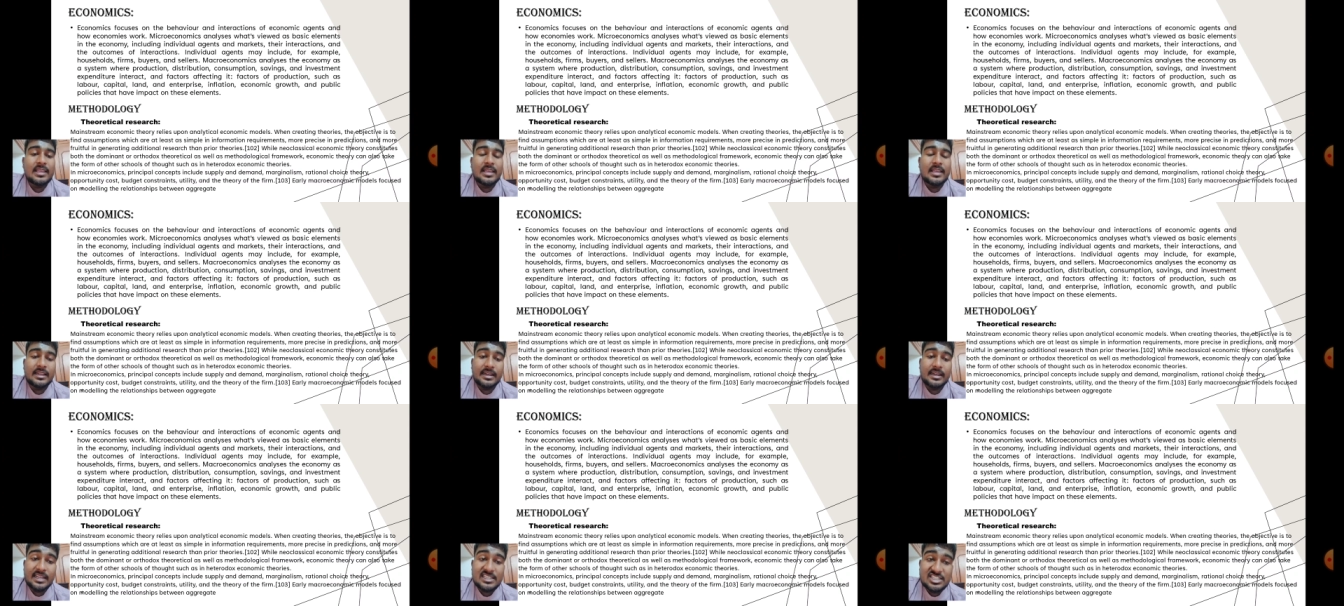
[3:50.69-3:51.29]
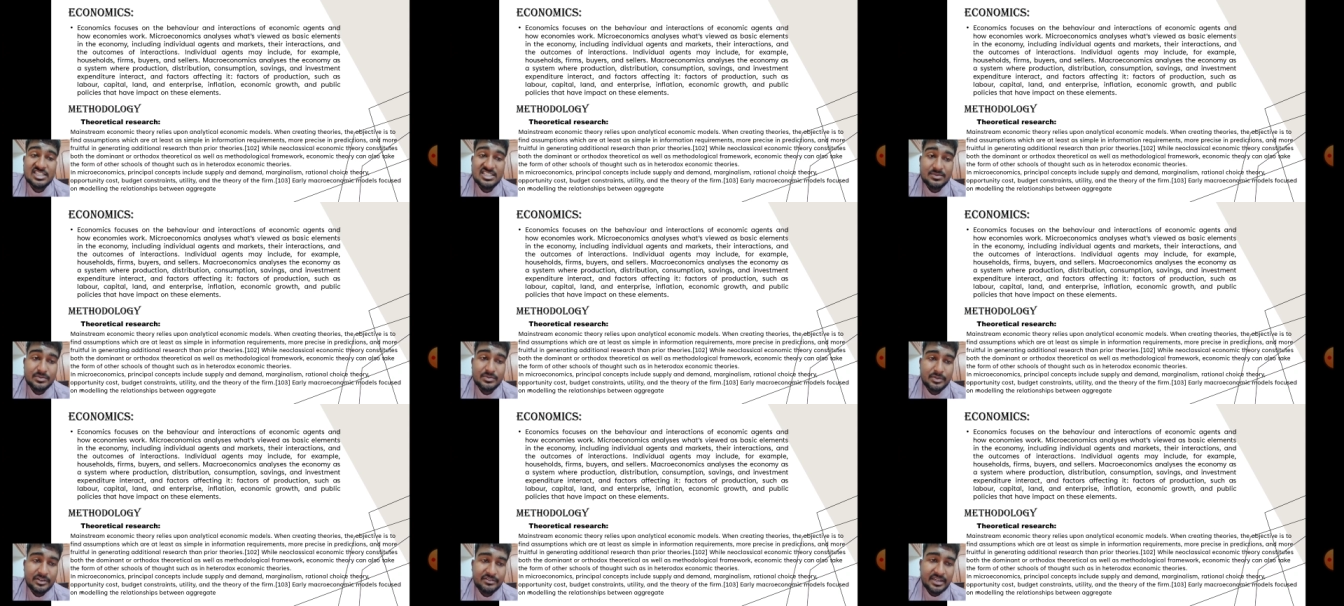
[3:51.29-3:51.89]
relationships
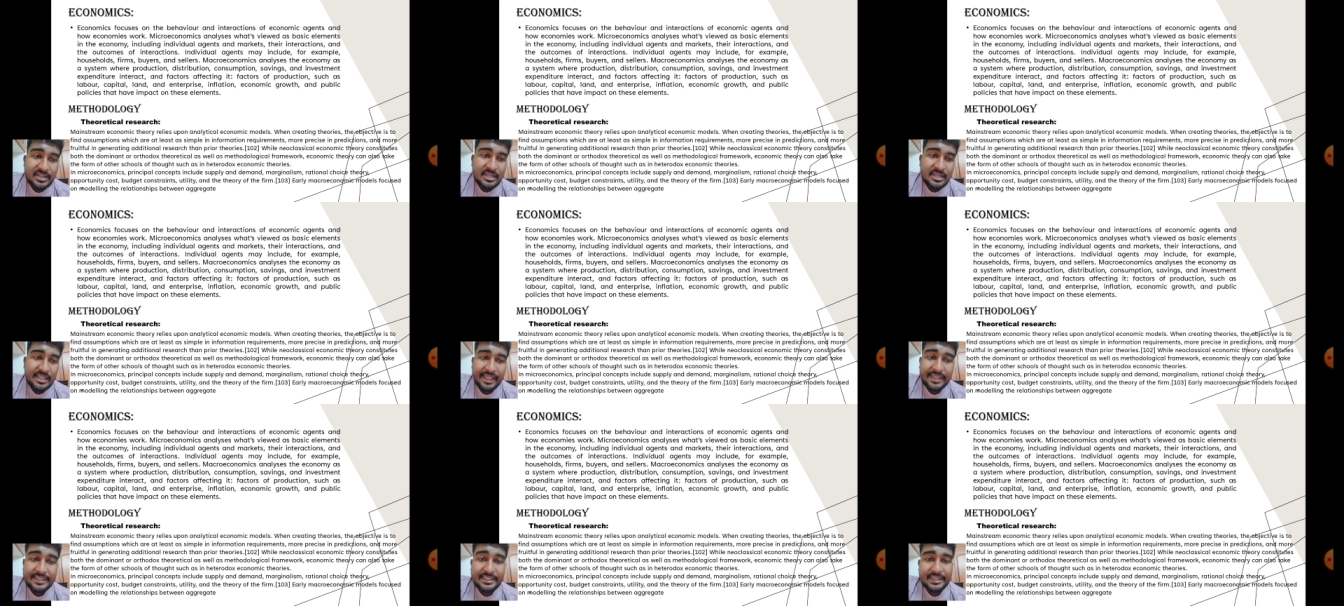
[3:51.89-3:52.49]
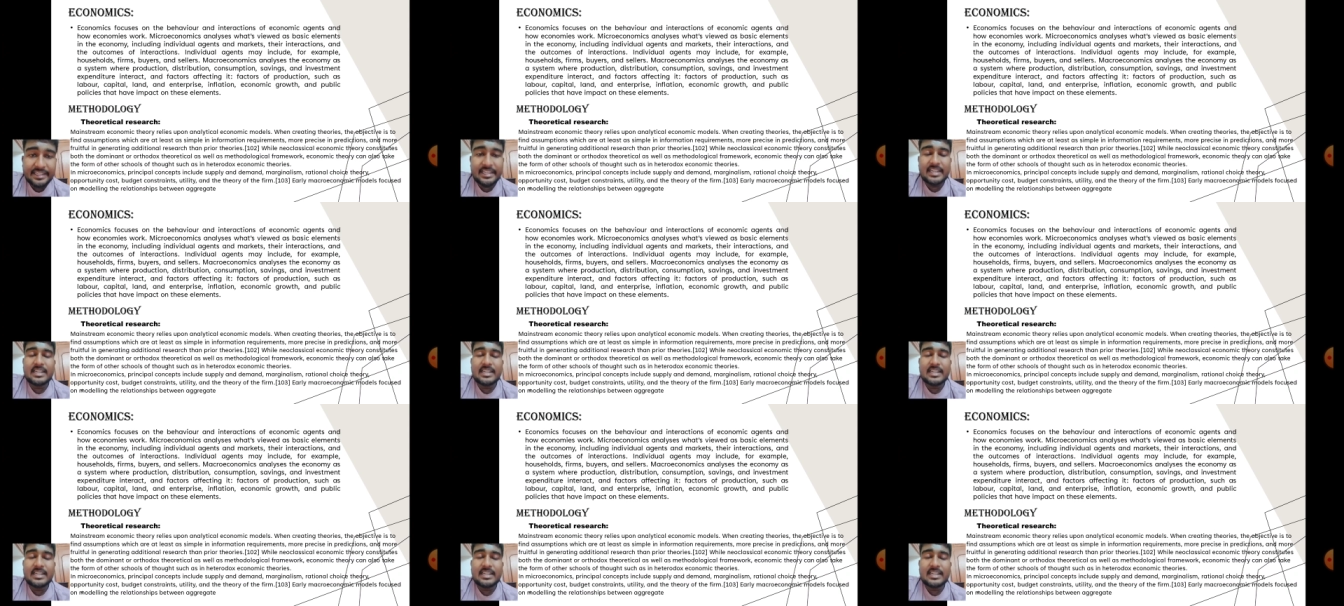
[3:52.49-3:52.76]
between aggregate.